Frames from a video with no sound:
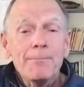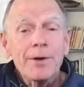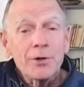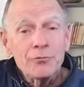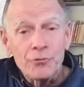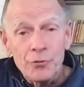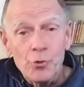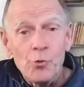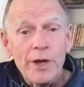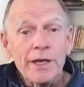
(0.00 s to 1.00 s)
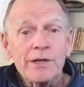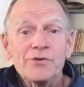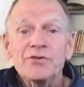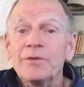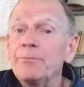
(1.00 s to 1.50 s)
but a true
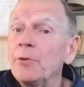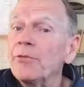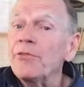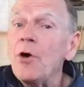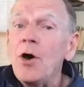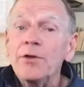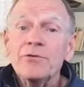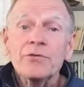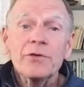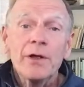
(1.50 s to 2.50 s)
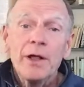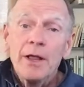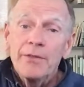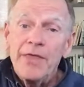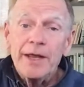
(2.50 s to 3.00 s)
and simple thought,
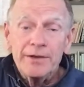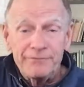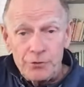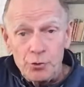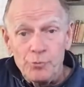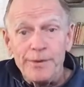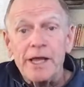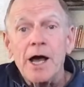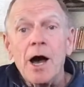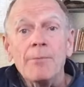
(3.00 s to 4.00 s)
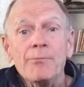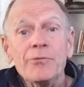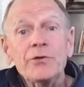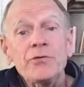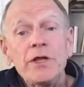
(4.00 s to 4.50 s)
that if you
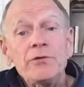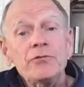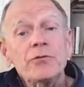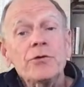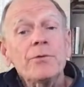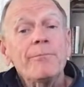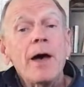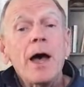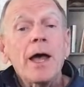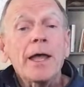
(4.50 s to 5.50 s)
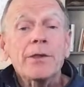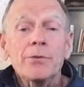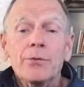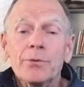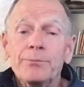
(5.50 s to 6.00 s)
become the teacher by
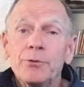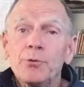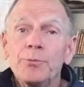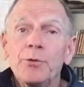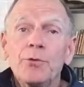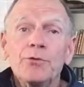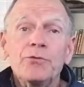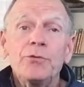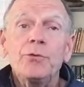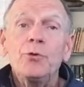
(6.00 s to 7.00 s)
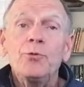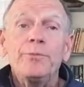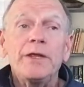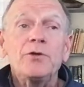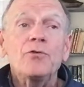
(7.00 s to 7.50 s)
your pupils, you'll
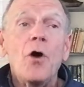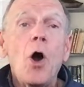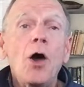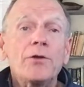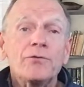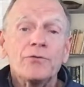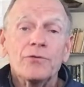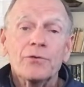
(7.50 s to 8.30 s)
be taught.